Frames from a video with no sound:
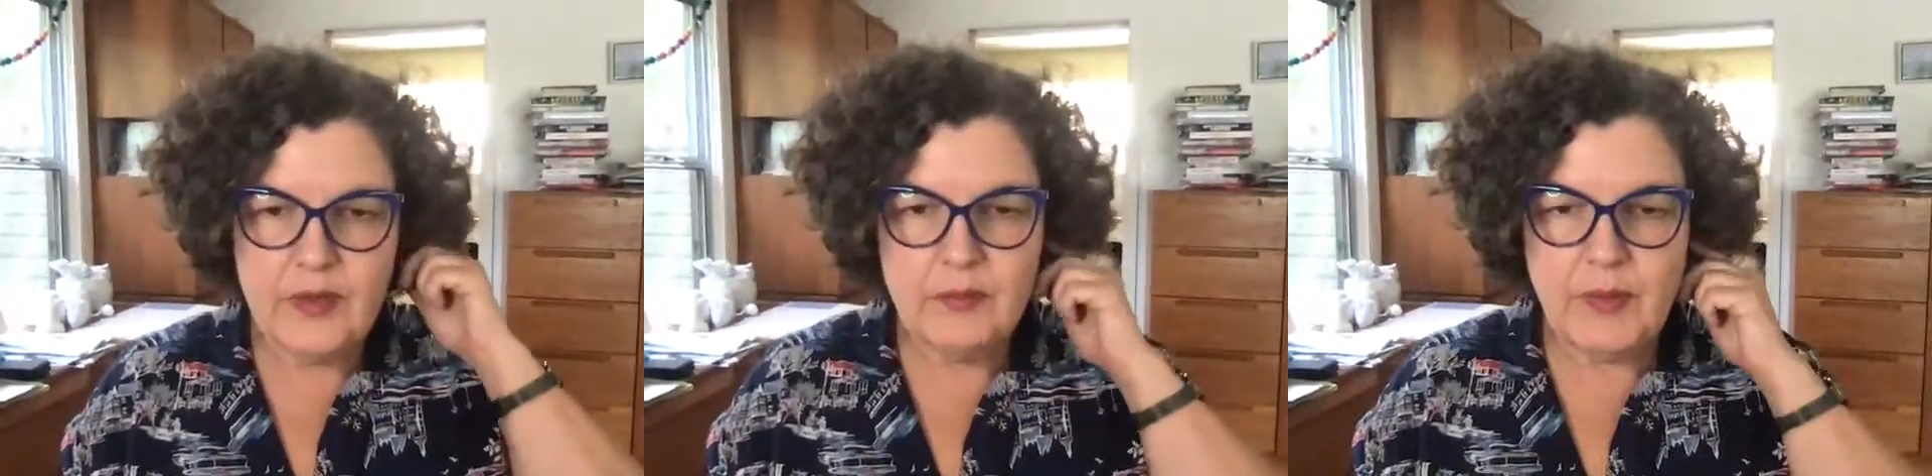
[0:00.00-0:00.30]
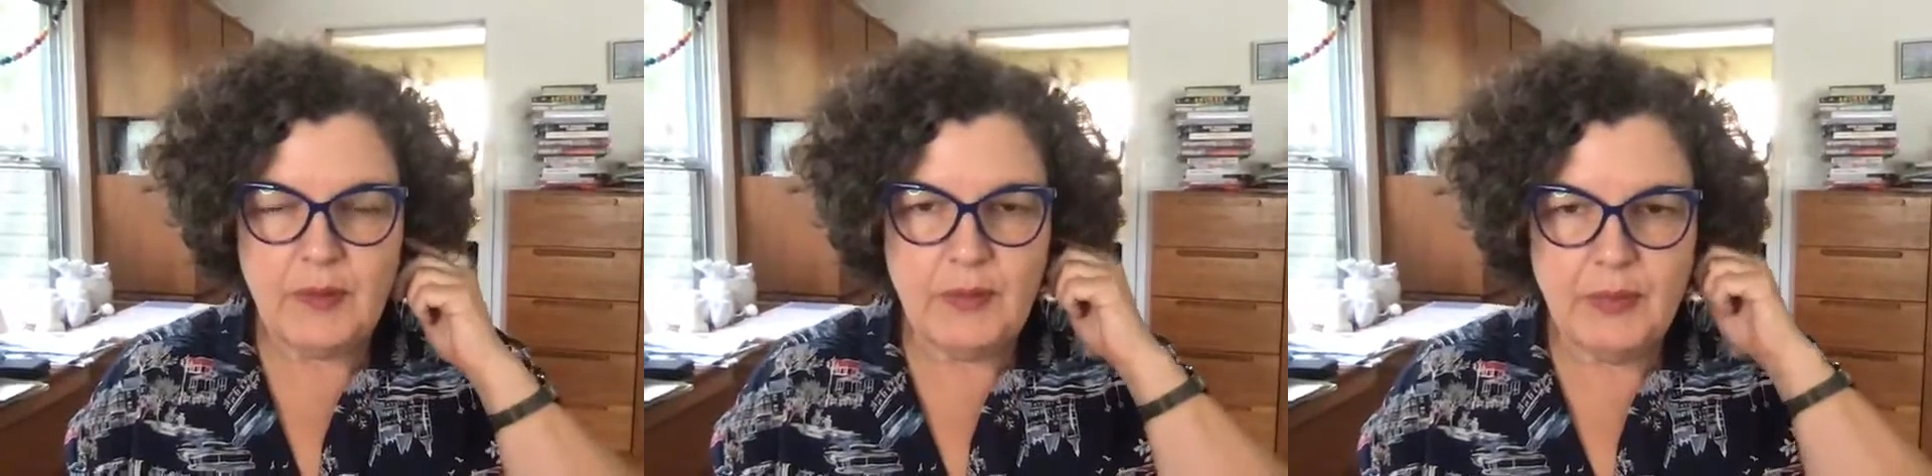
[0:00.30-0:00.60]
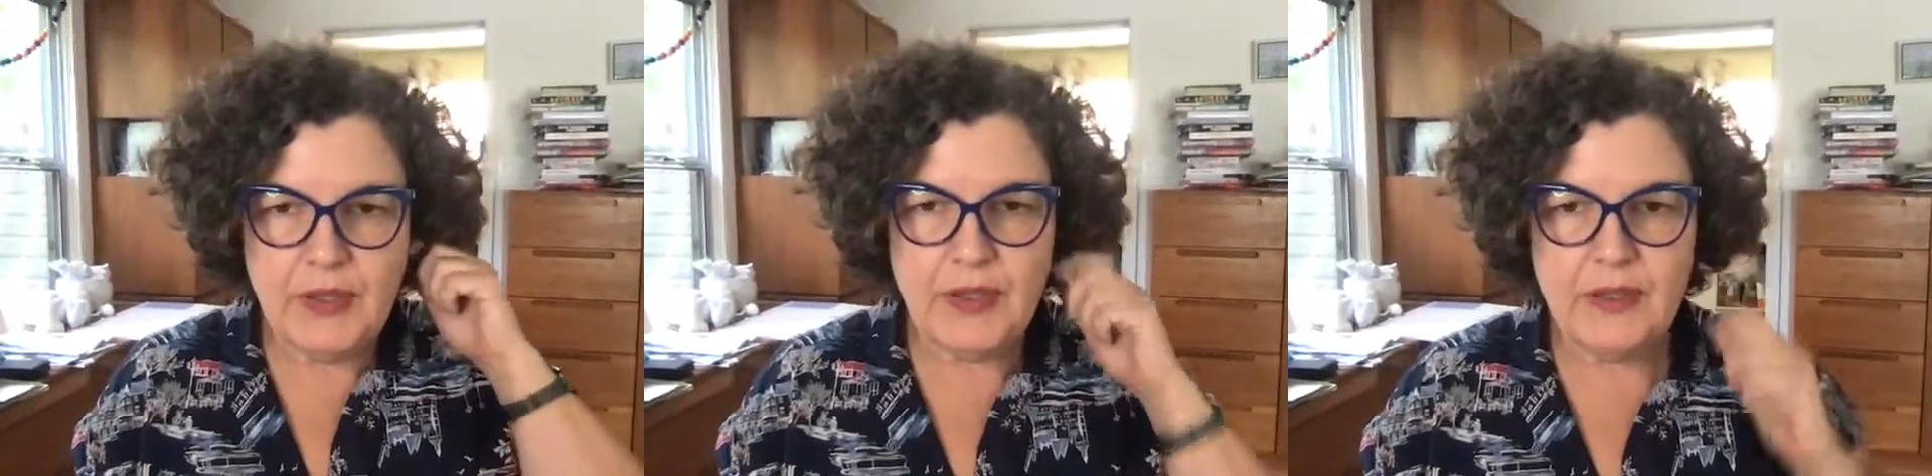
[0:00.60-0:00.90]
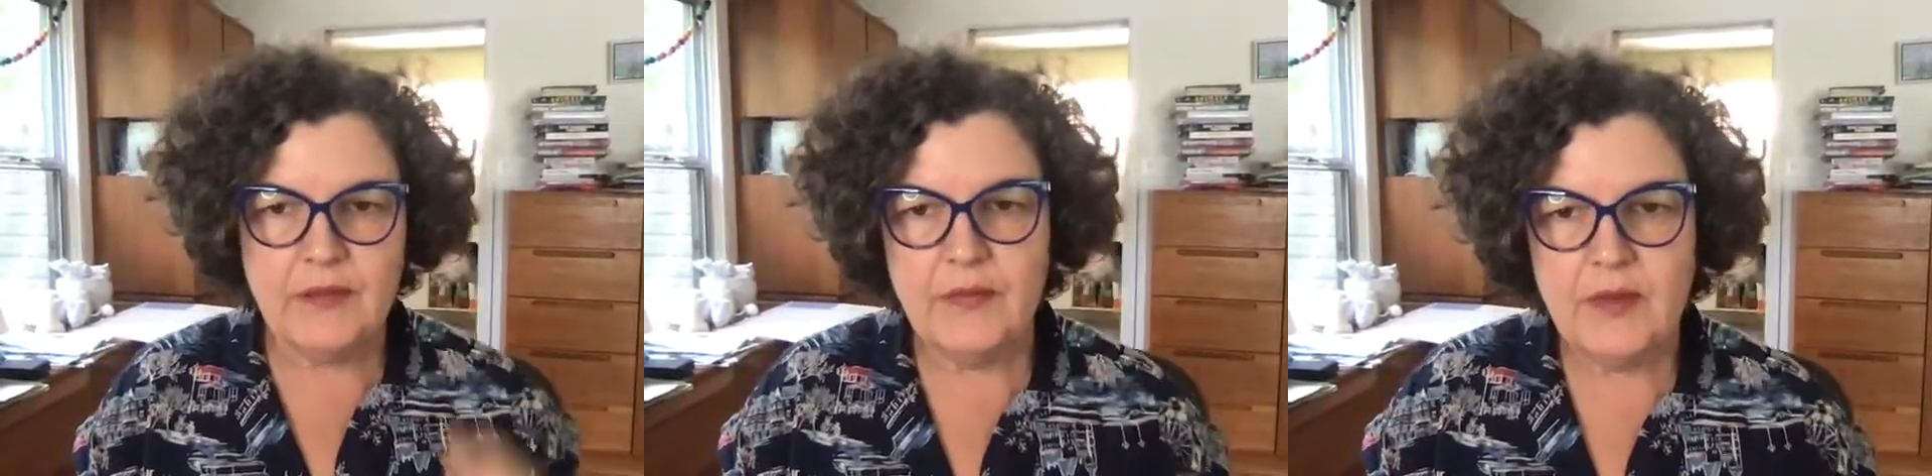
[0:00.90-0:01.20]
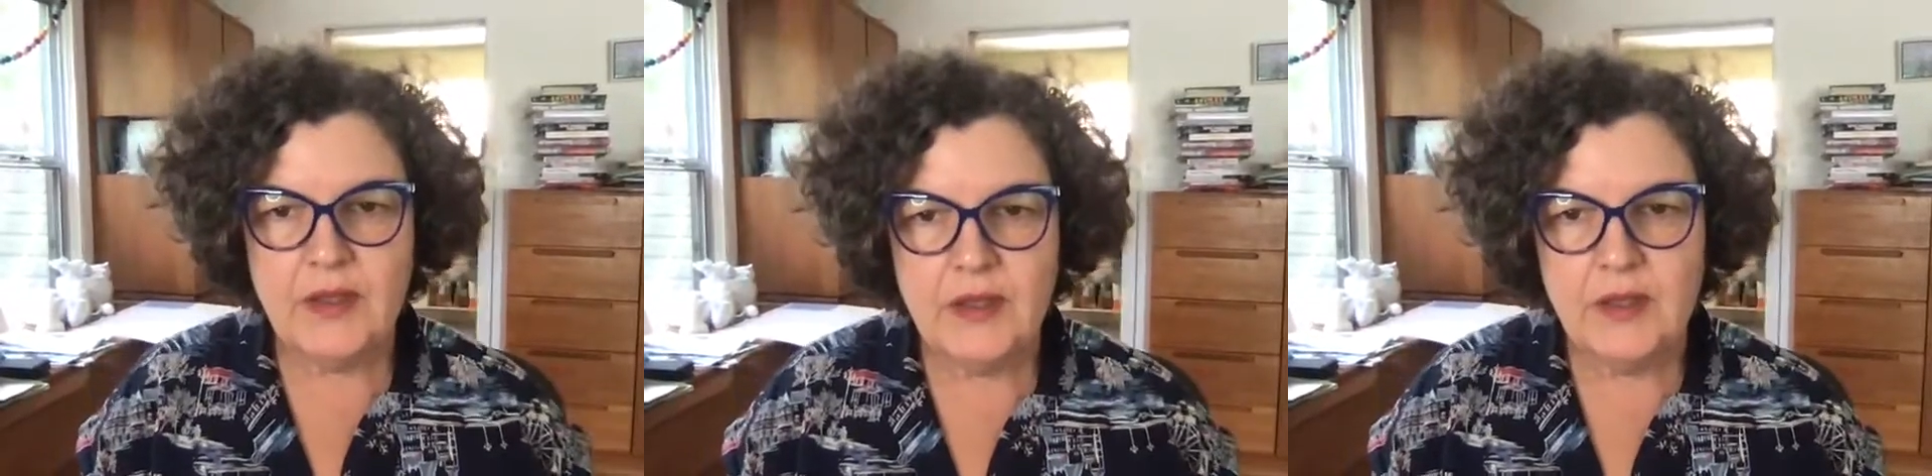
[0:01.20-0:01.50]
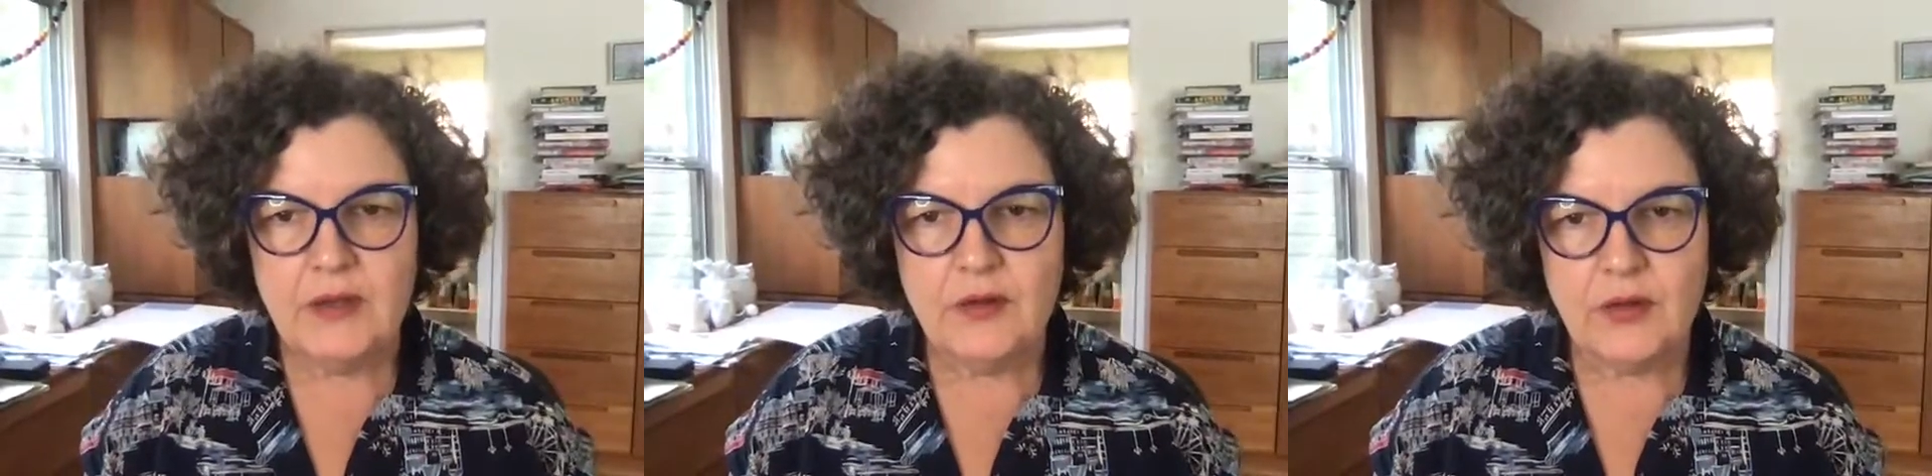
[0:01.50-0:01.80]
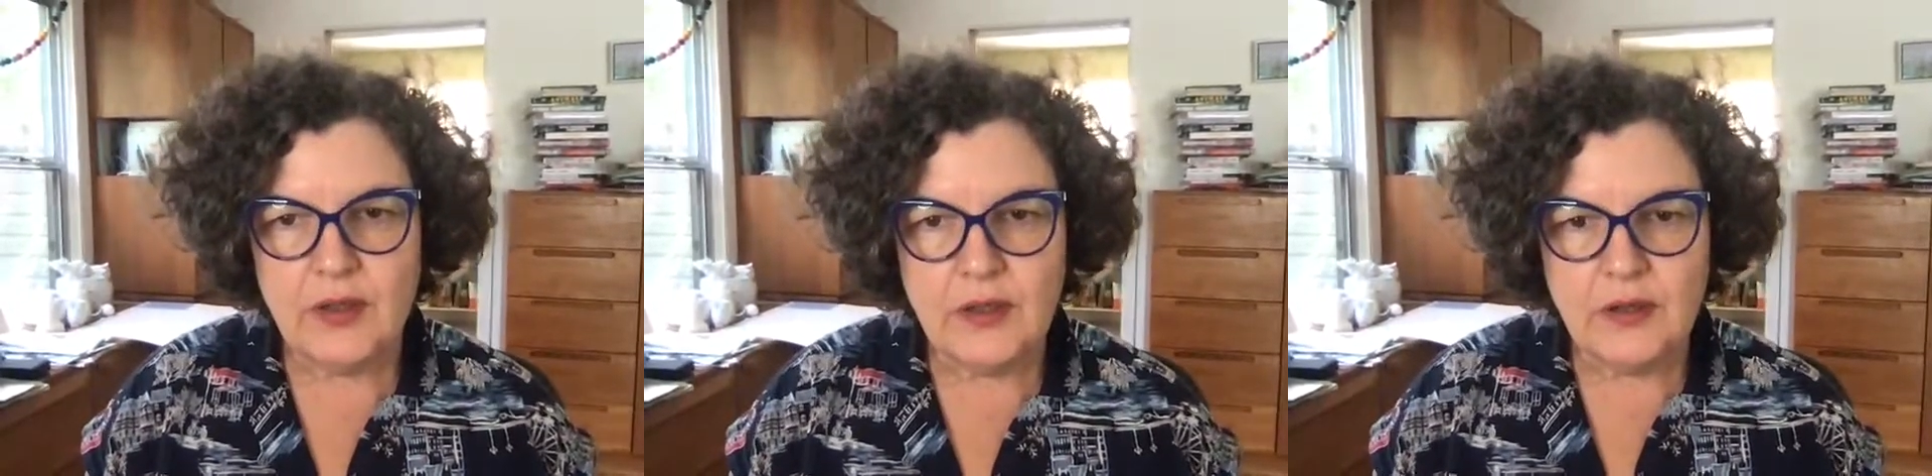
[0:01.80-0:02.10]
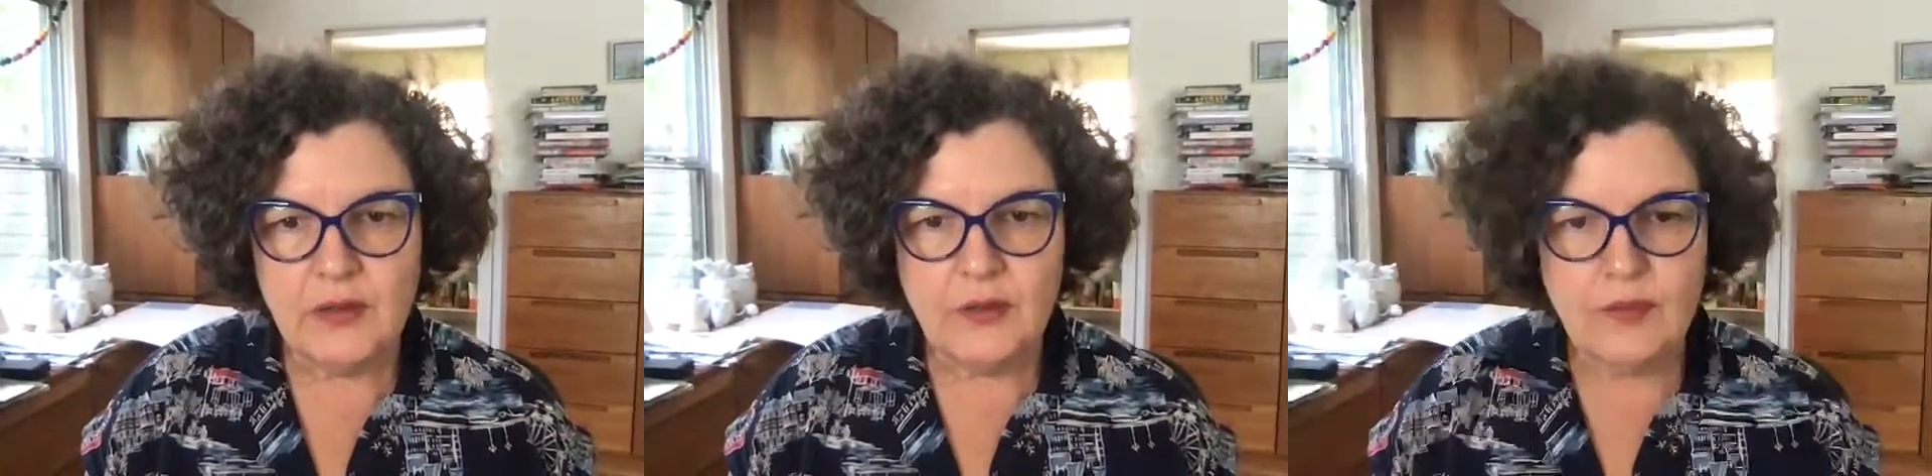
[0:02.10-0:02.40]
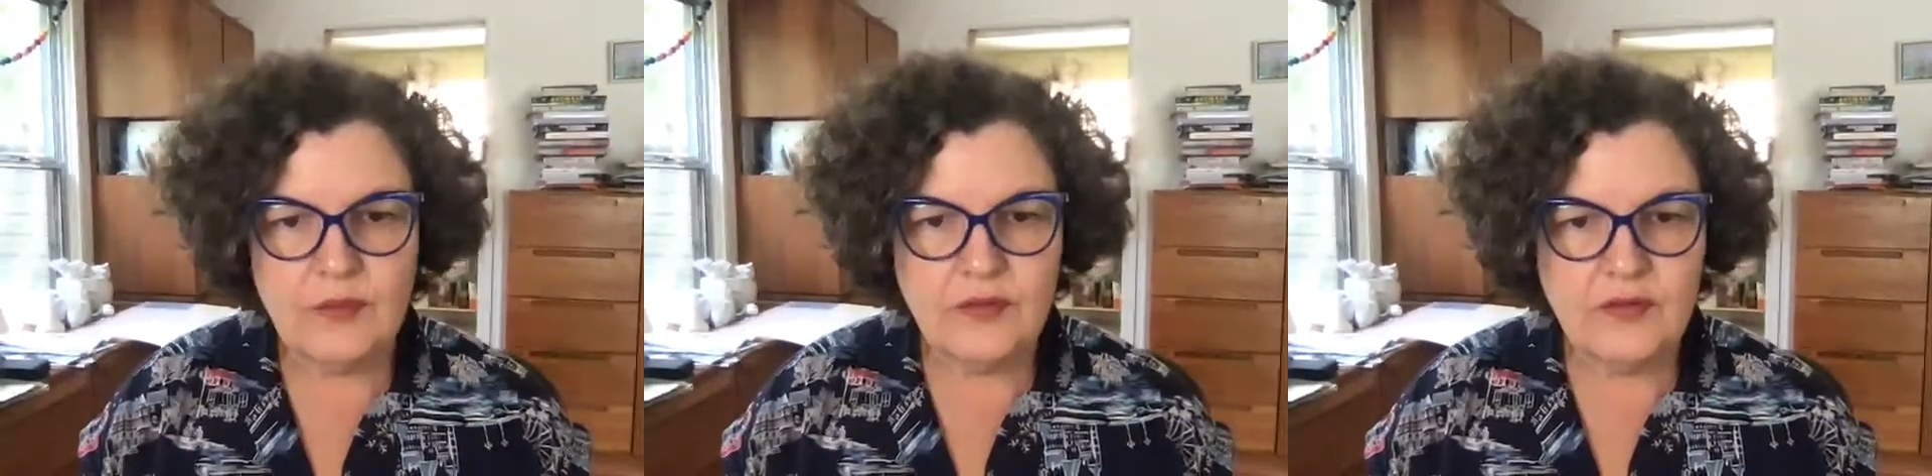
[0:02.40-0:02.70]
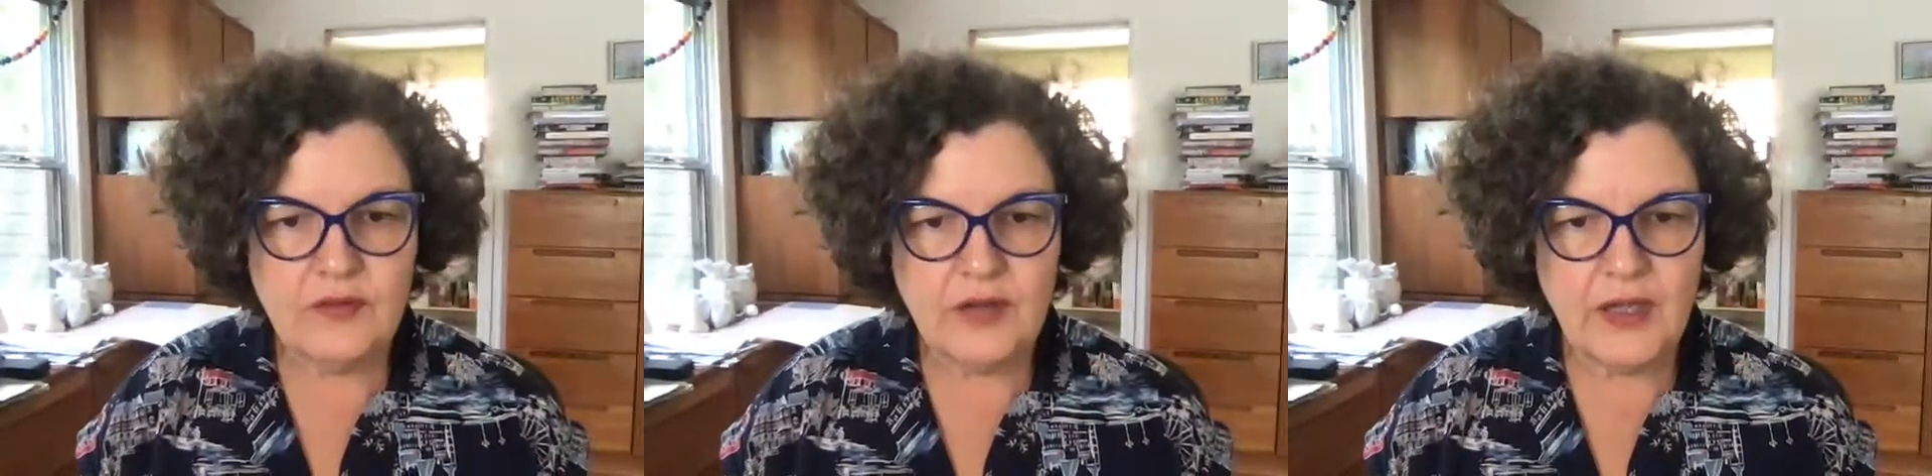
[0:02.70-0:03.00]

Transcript: paper plate. You're going to use